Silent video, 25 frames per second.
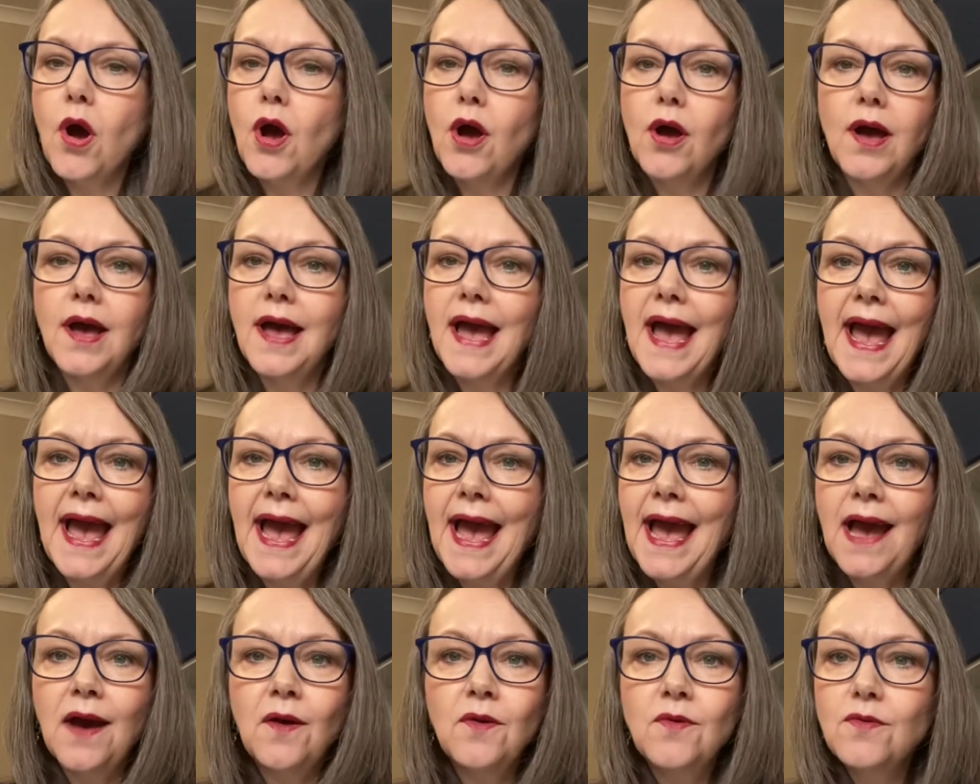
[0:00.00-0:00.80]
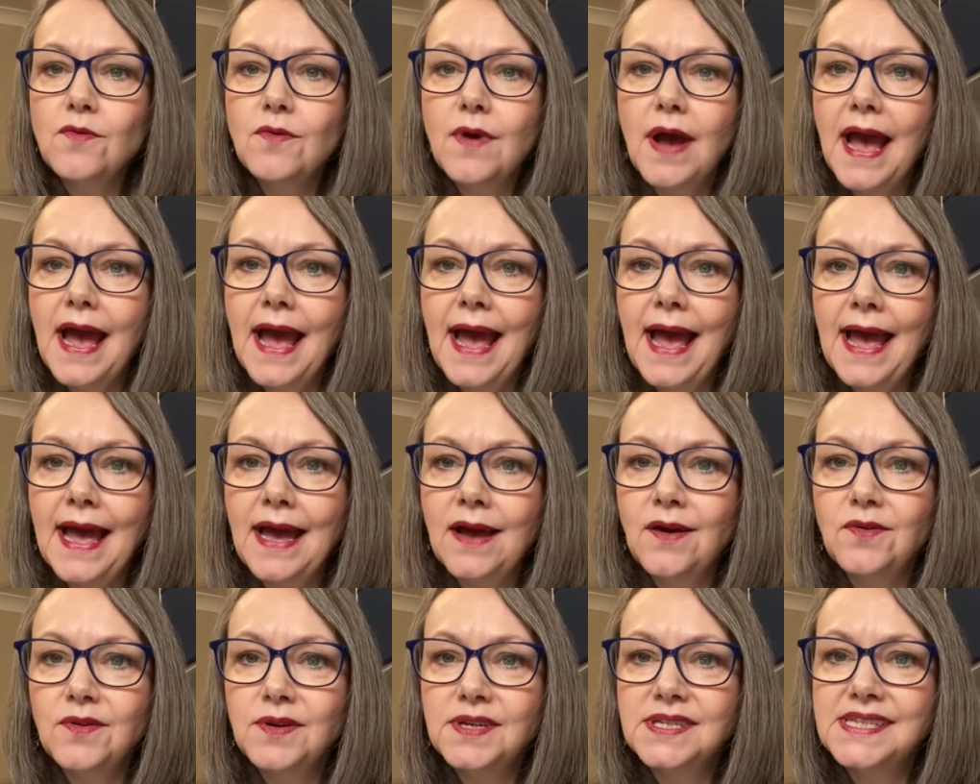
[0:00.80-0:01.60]

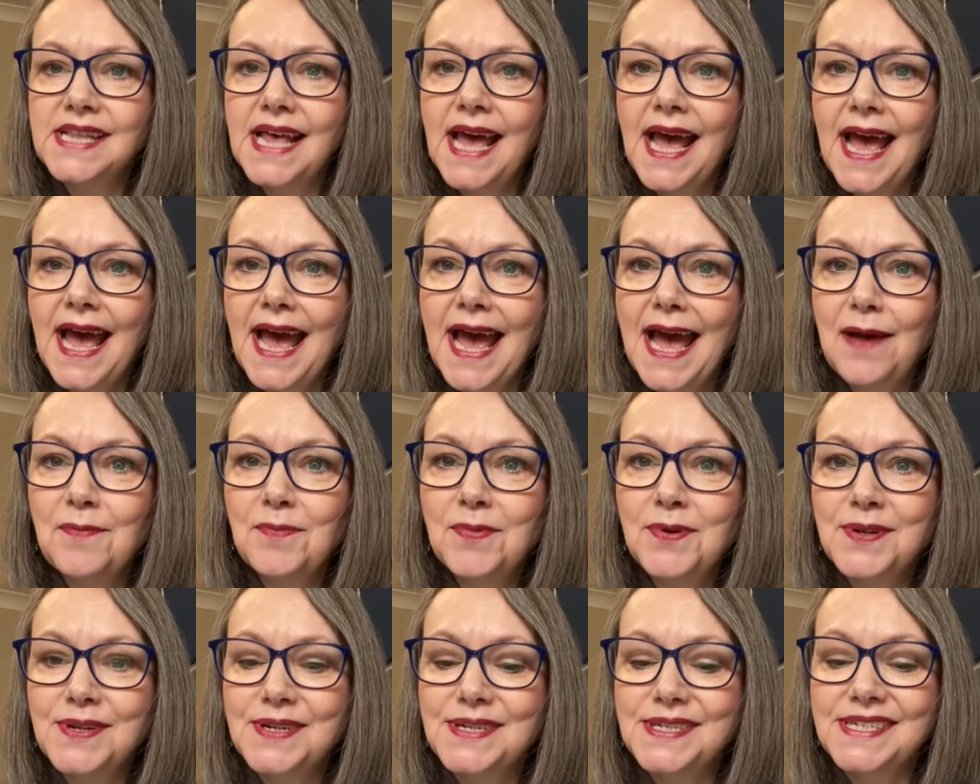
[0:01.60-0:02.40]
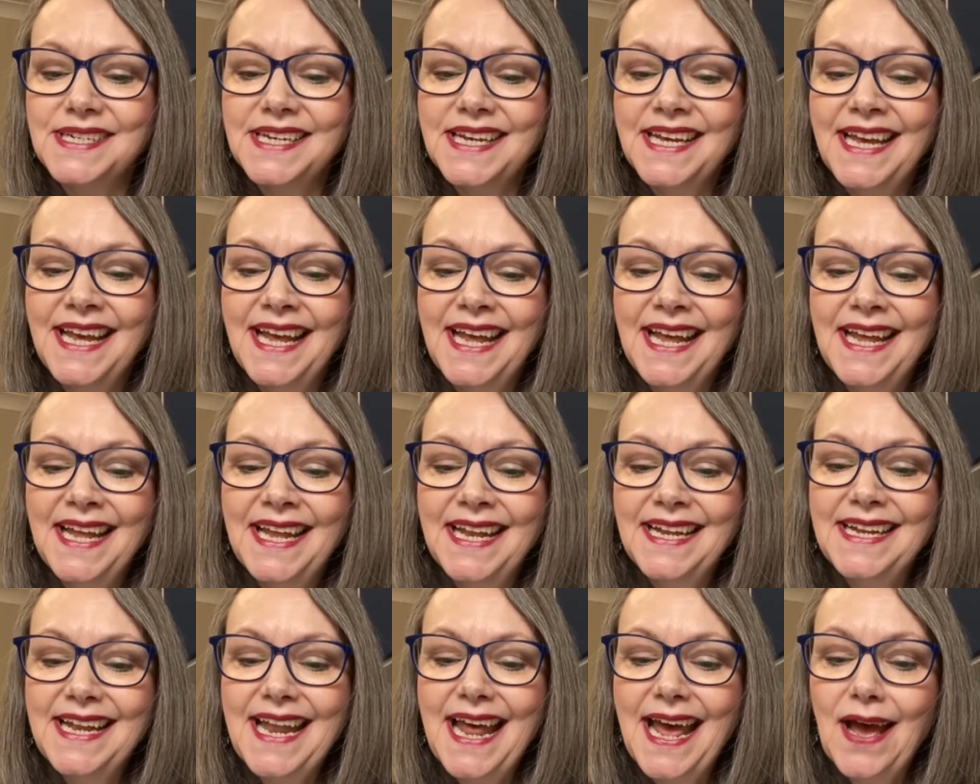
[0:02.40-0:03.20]
how has that happened?
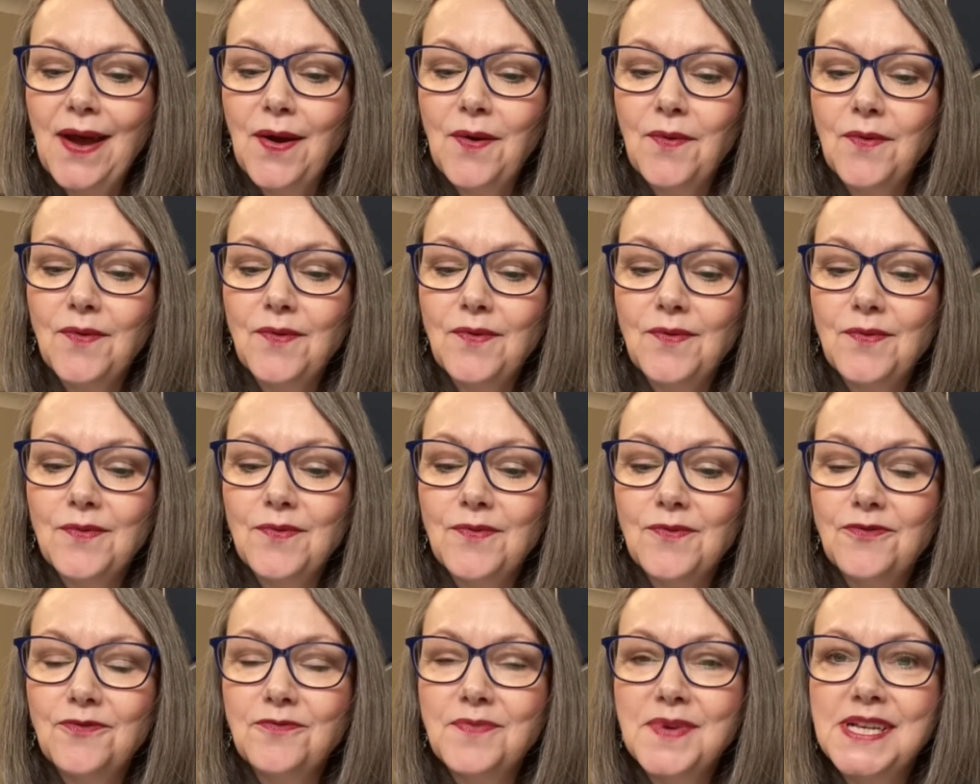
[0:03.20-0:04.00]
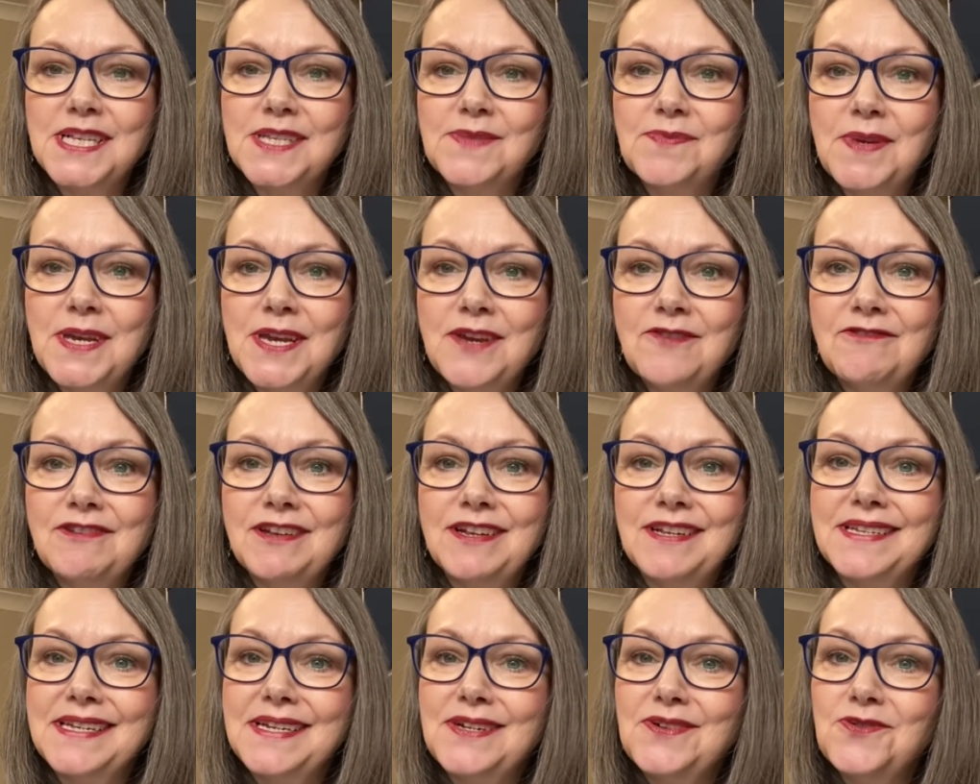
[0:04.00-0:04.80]
Now, from
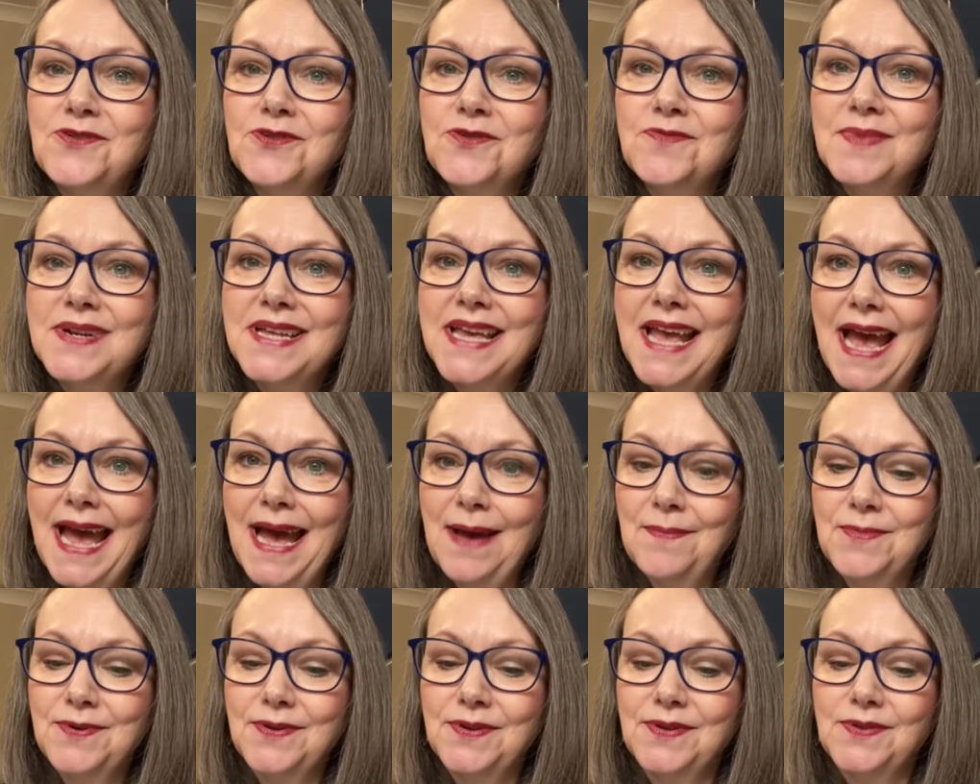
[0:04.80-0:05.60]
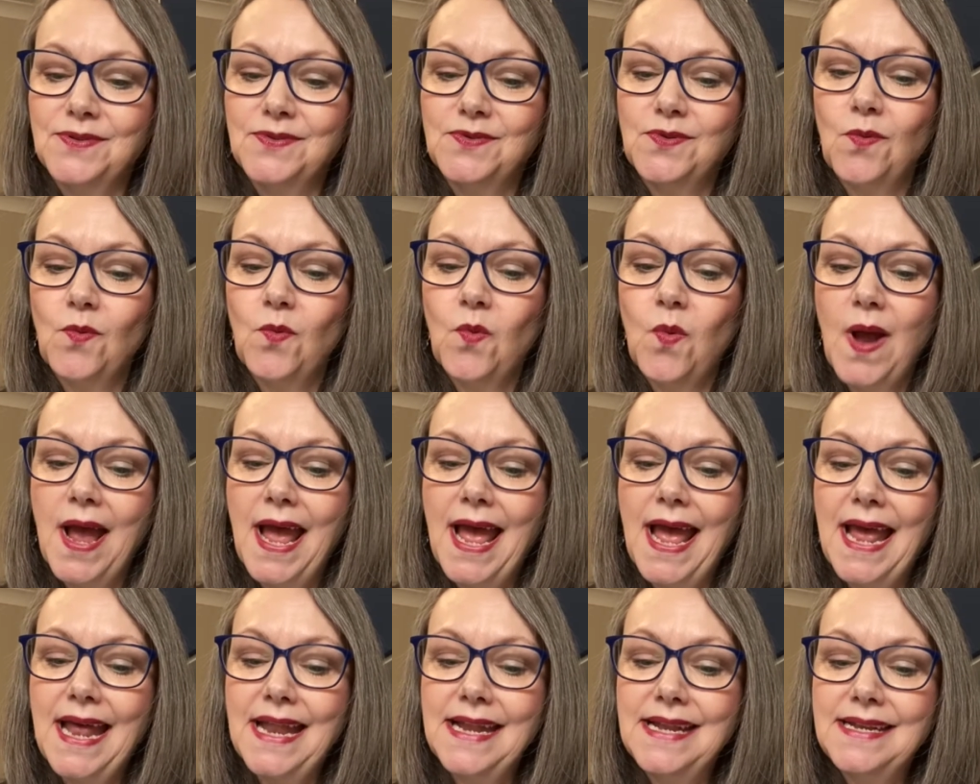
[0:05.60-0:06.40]
experience, it normally happens
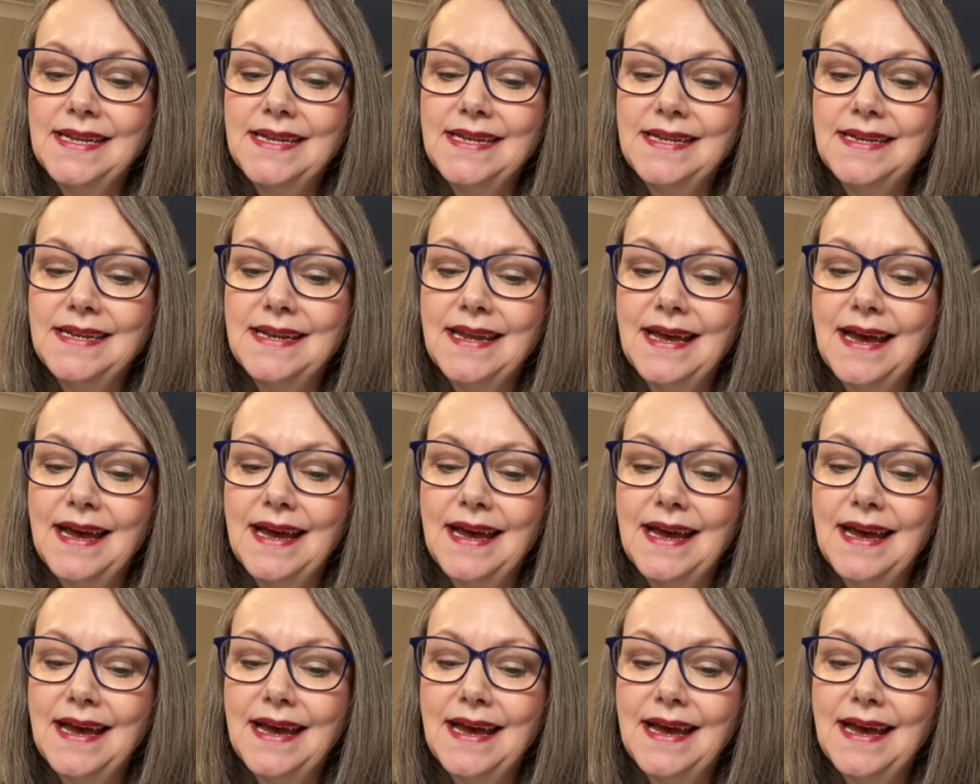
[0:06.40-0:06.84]
when